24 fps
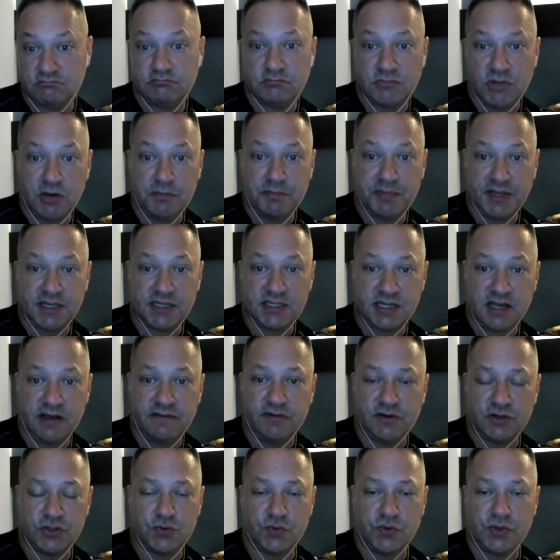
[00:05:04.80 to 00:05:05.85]
a big
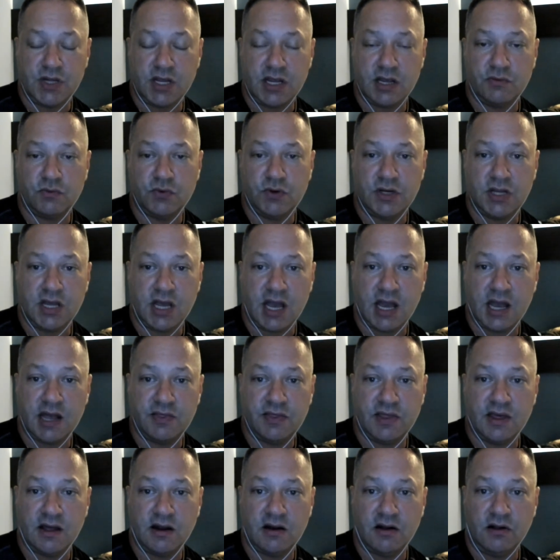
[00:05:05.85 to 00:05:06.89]
savings when you
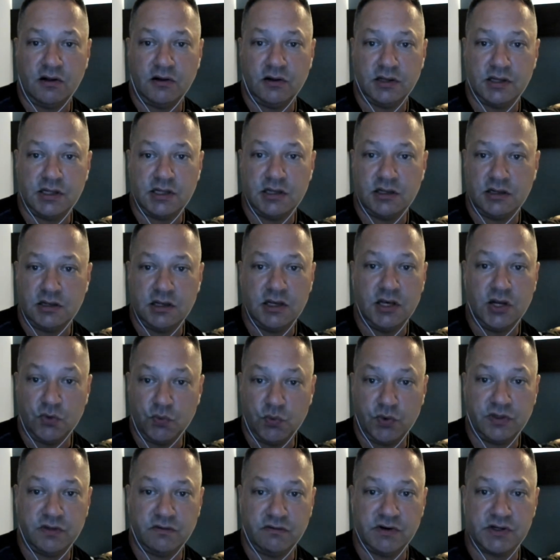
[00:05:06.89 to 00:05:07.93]
add that all
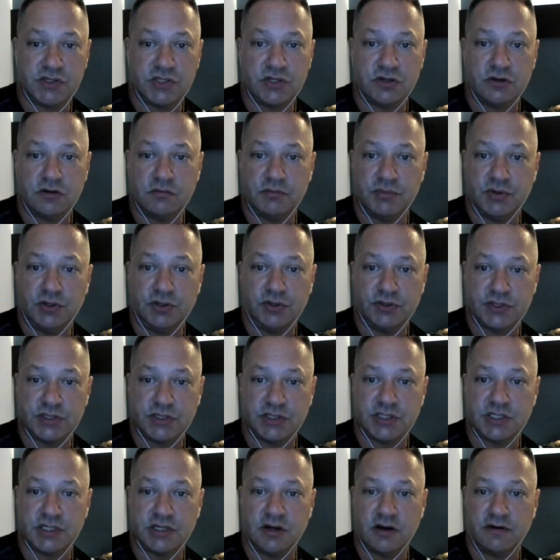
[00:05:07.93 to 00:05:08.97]
in with the rest of your bills
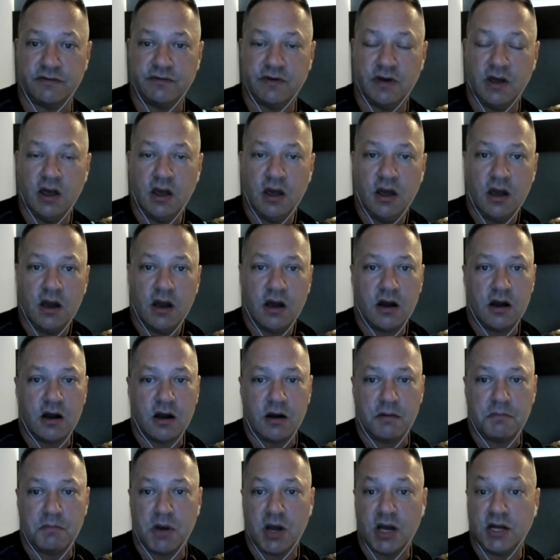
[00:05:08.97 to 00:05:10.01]
and stuff.
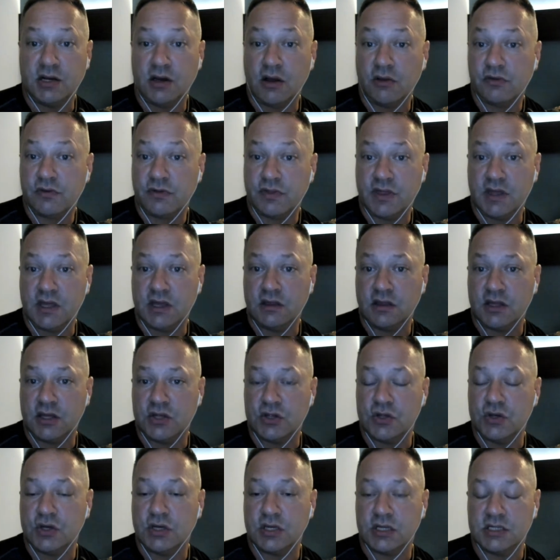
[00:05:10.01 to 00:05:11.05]
Another thing
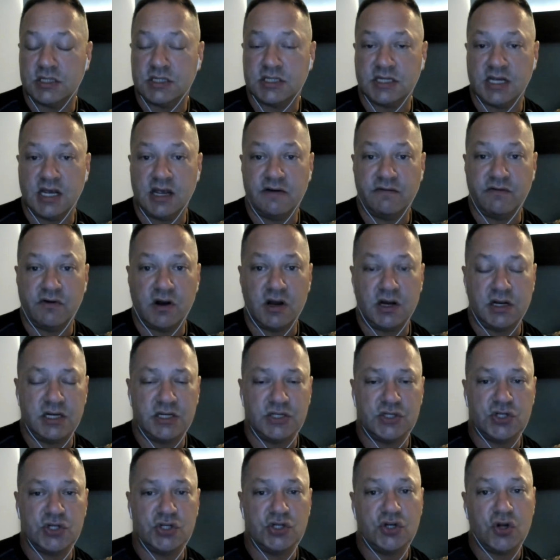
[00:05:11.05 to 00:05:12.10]
that you can save on
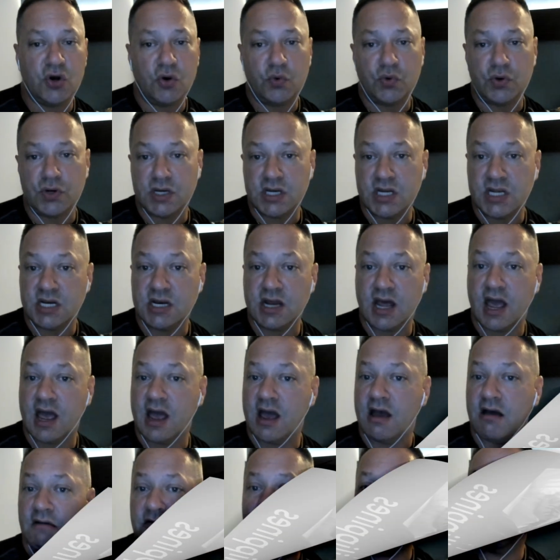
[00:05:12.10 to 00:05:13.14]
is you don't need to
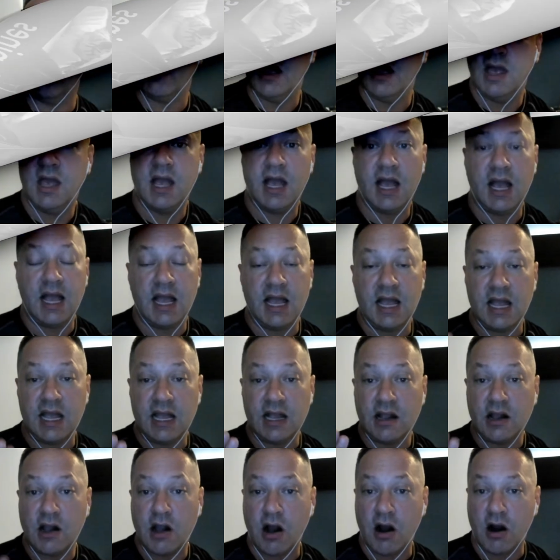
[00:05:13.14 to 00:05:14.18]
have
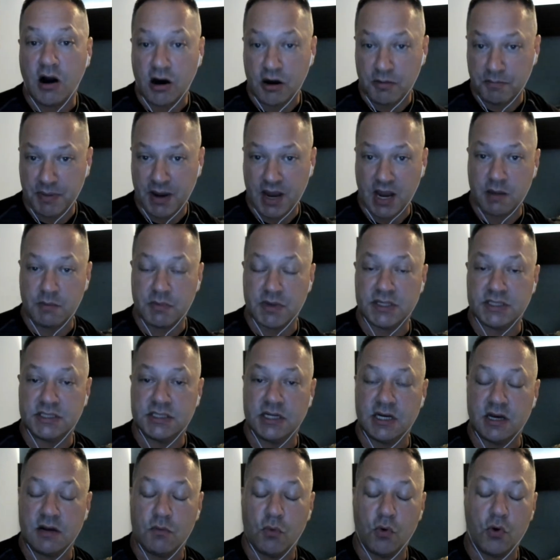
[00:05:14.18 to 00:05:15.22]
a car
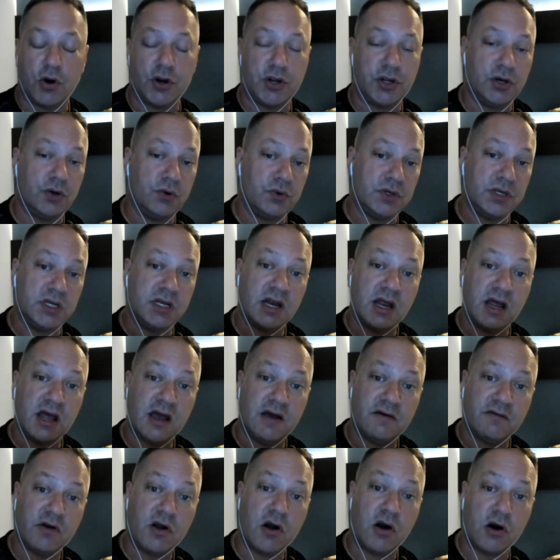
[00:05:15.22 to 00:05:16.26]
payment anymore. You don't need to
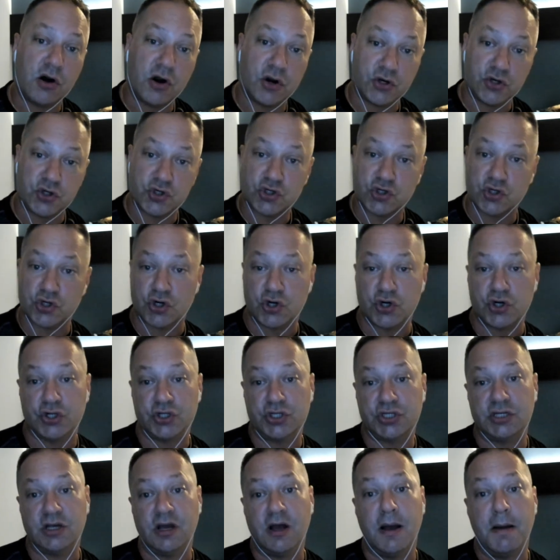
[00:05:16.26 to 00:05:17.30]
have car
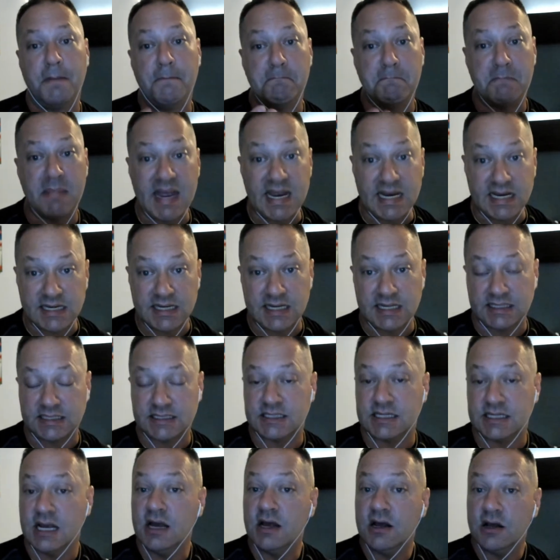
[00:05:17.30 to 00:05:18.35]
insurance,
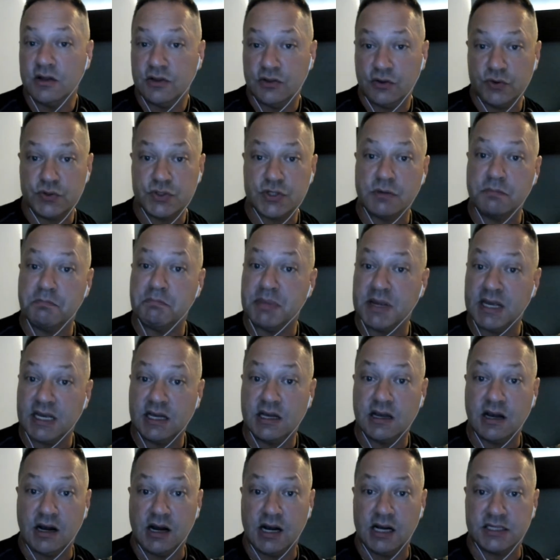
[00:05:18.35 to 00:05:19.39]
maintenance. Those are
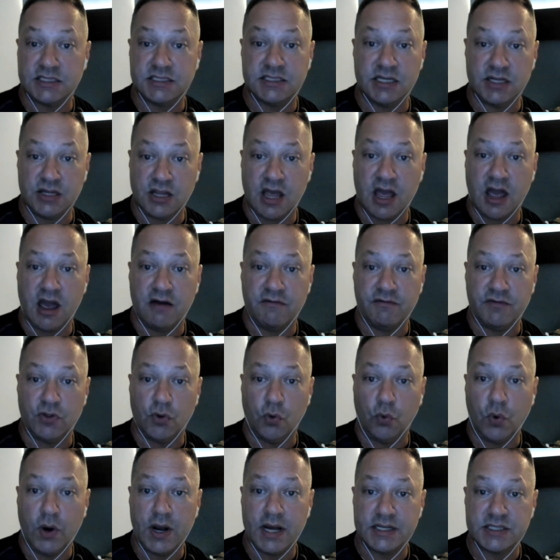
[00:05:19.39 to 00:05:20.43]
big costs that you have in
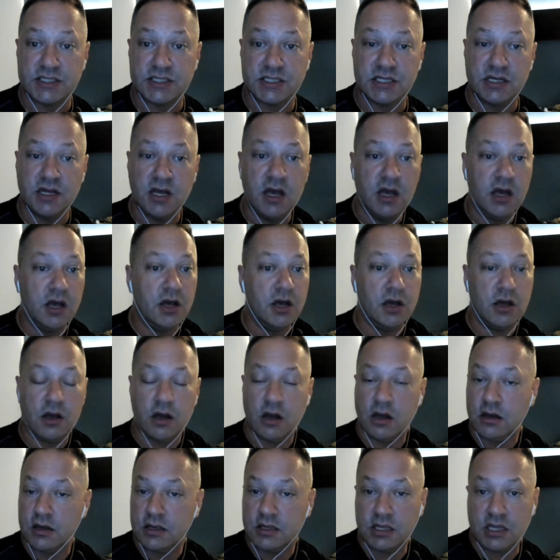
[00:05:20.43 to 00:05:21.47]
the West.
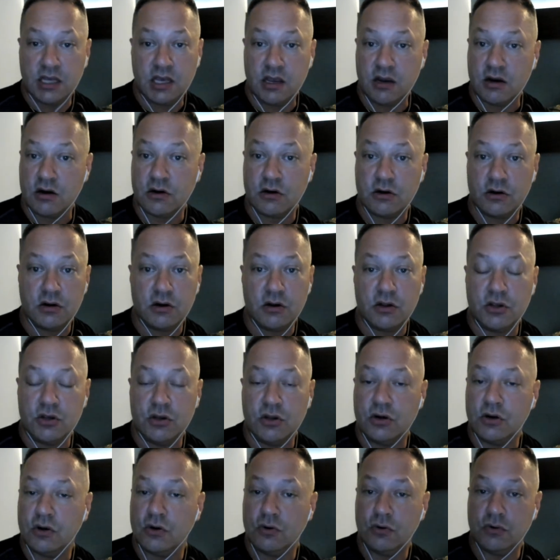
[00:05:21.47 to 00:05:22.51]
Here,
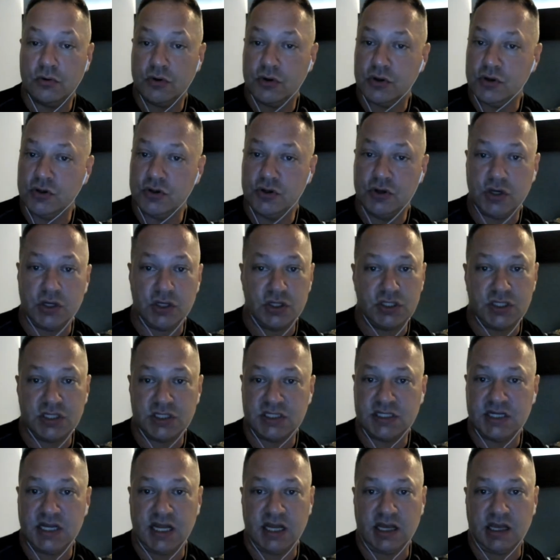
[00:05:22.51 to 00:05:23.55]
you can
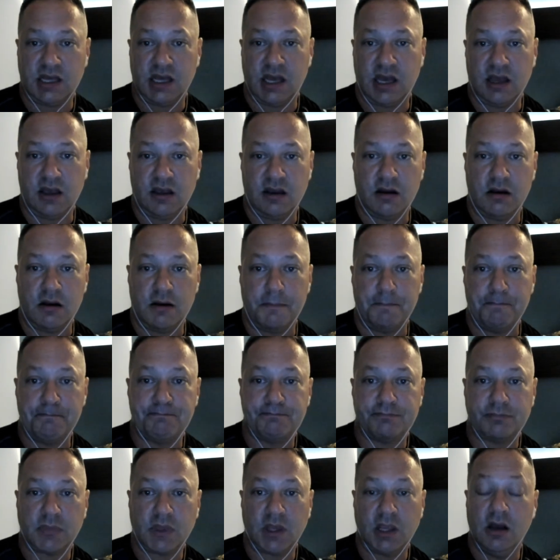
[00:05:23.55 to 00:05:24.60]
just take a
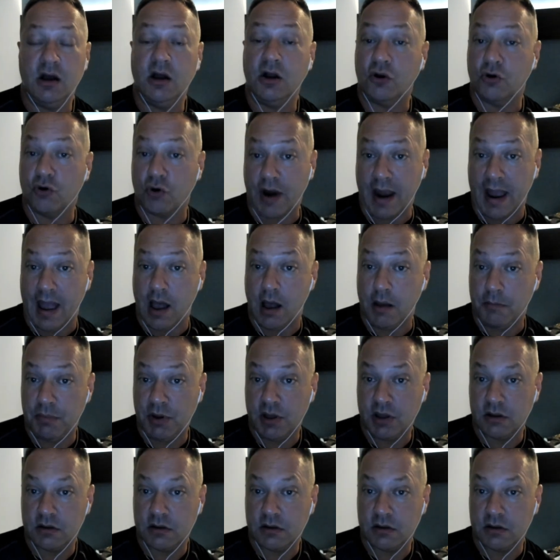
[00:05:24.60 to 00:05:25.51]
Grab.